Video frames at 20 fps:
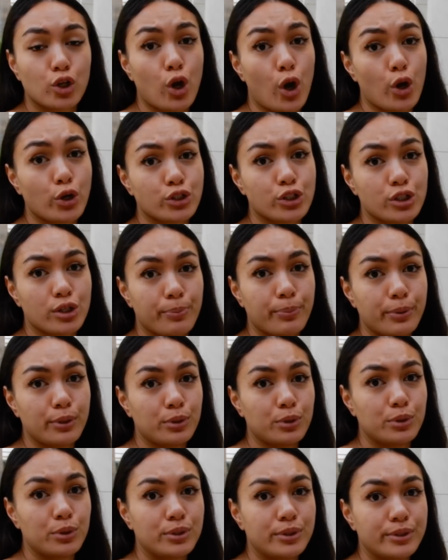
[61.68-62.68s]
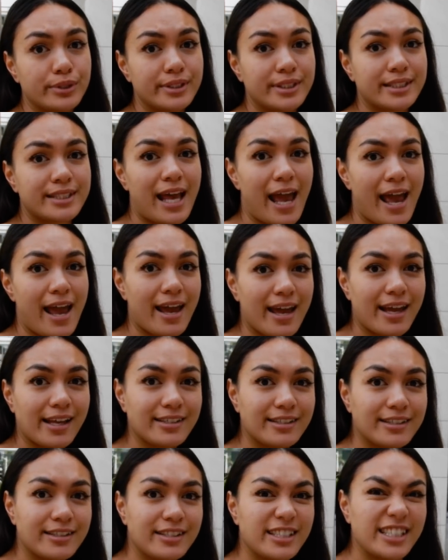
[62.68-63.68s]
go to the pools,
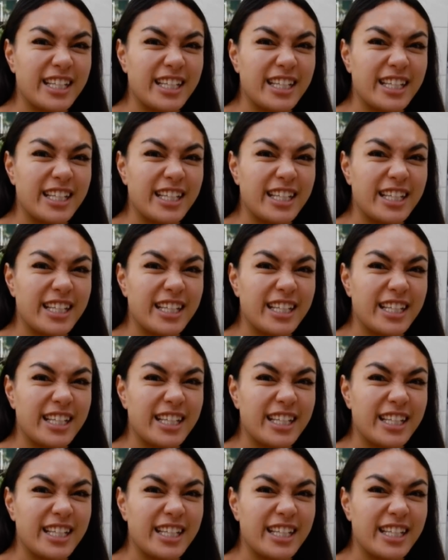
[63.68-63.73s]
and